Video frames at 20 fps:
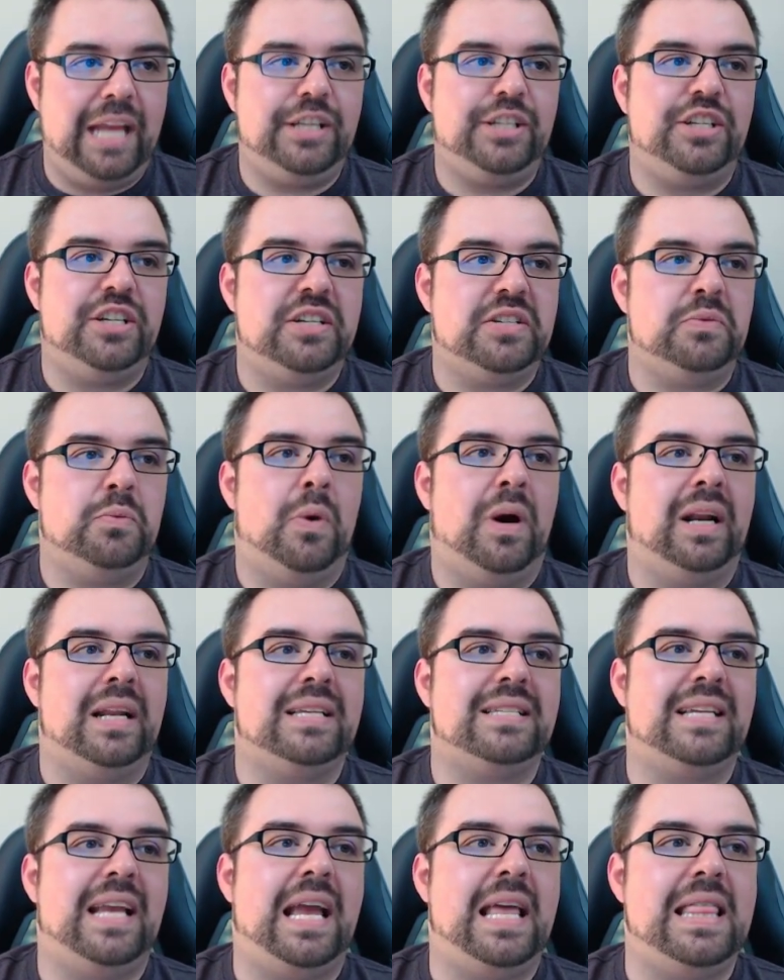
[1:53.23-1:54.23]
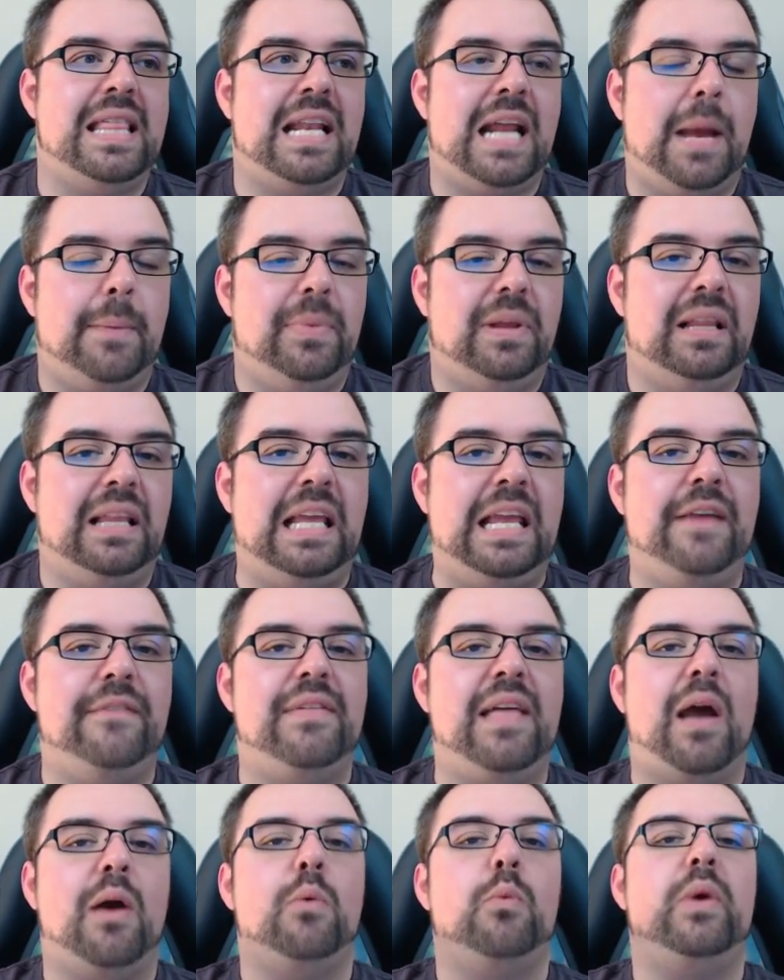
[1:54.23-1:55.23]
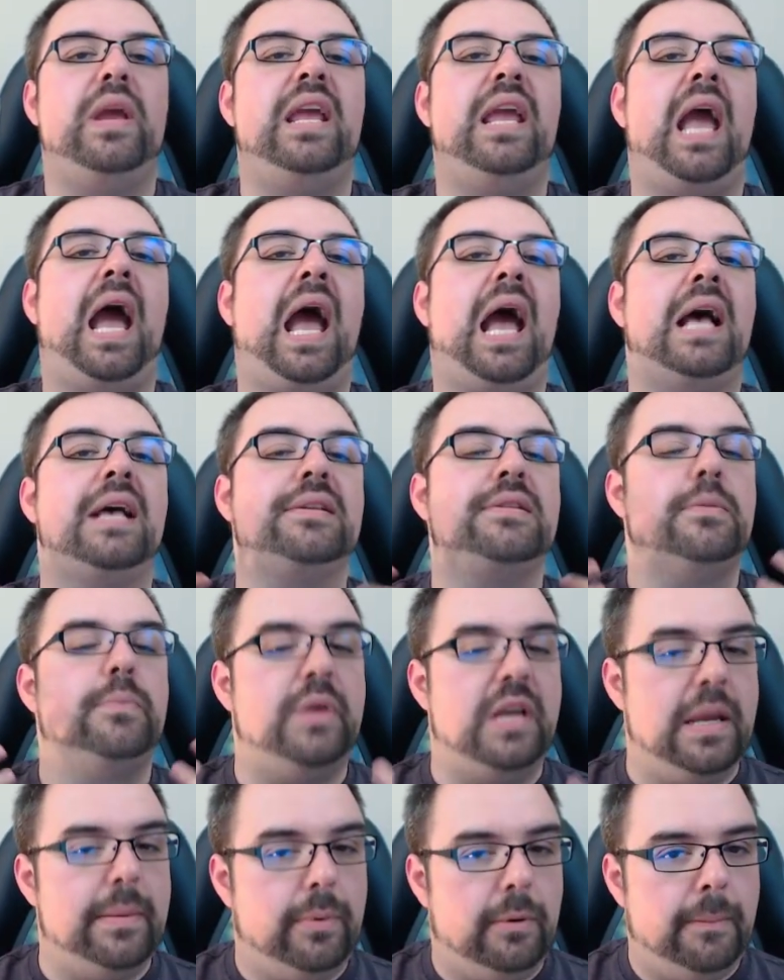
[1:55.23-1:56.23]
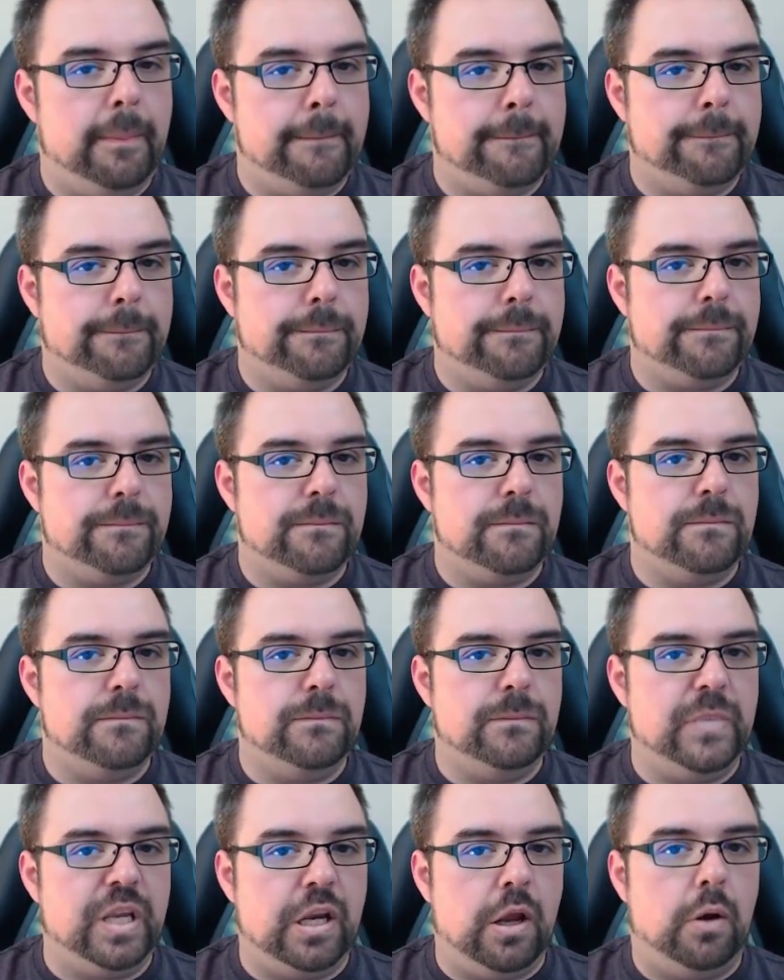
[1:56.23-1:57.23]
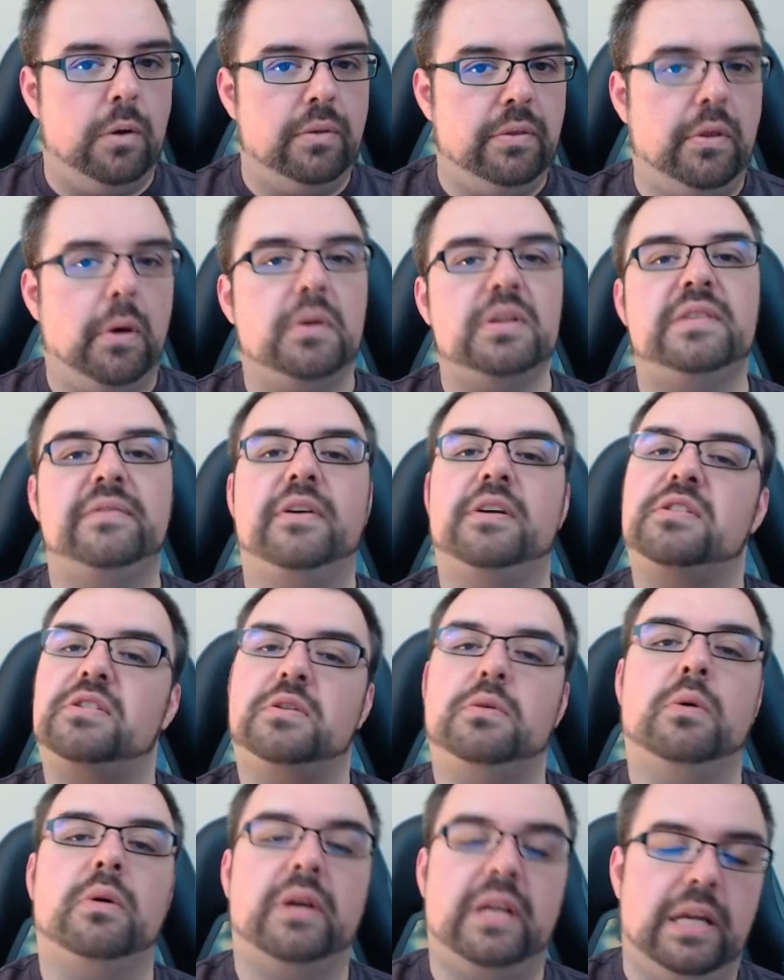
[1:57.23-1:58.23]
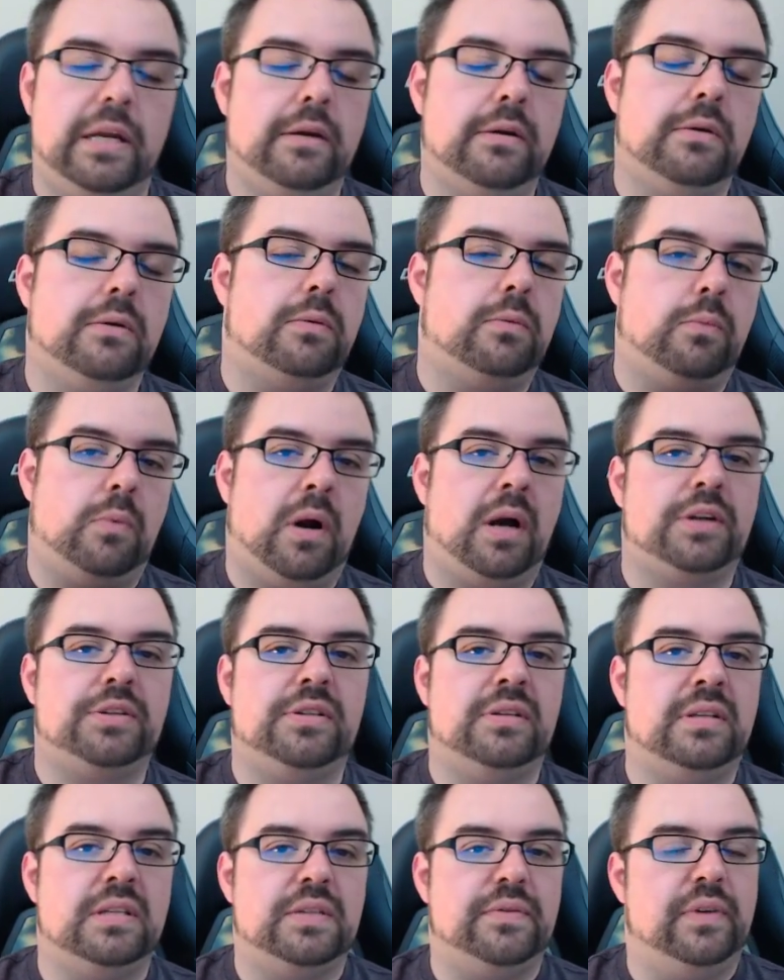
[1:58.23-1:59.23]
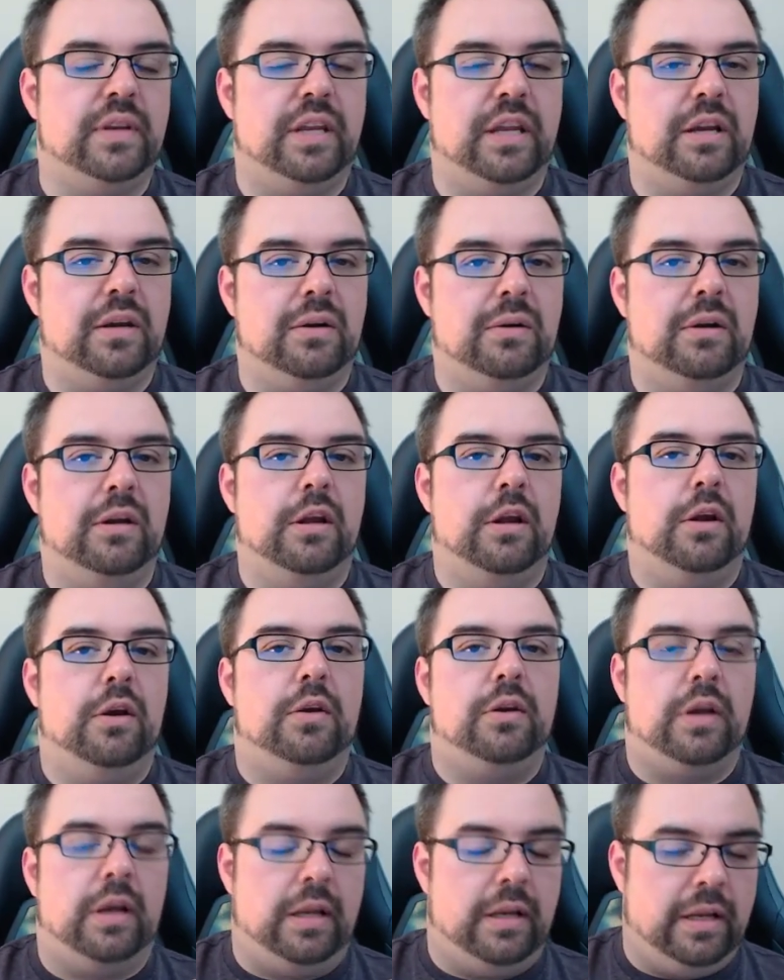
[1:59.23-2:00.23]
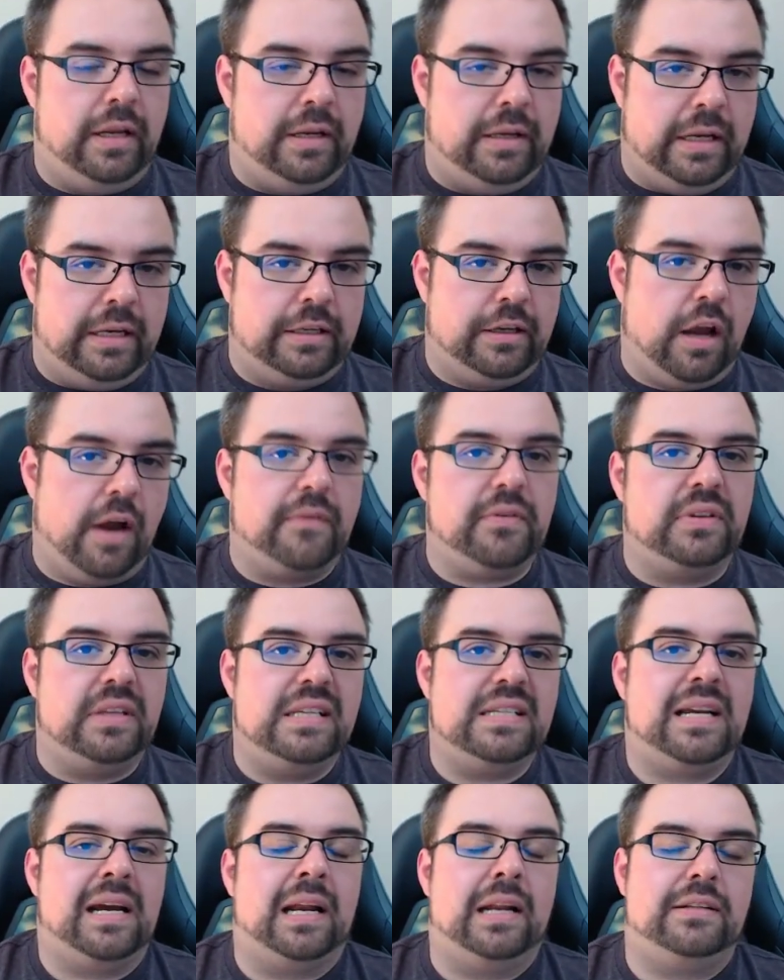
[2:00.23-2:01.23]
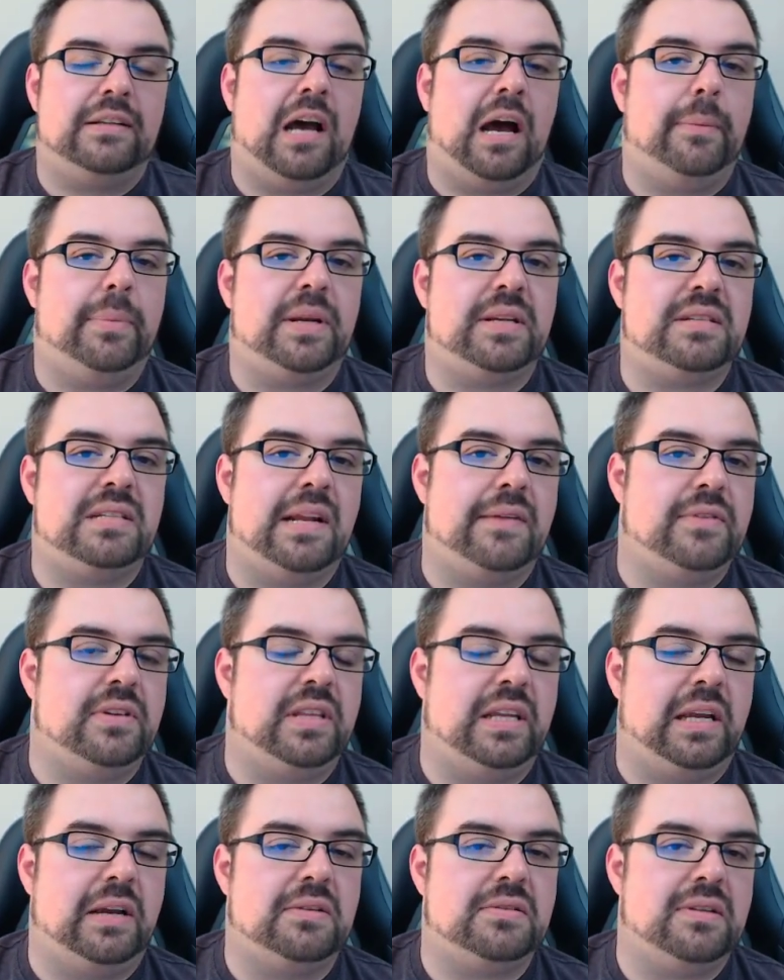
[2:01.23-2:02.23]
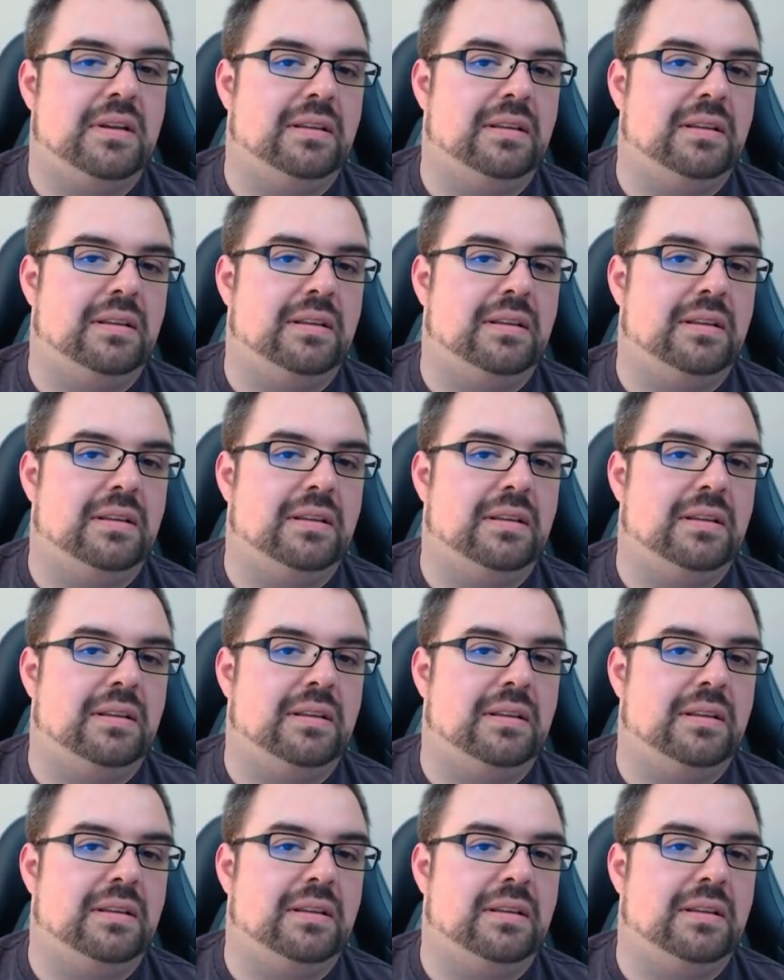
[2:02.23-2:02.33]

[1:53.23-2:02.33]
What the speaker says: just want to say that I believe that we as a people, you know, those of us who are here watching this video and cover these kind of topics and everything else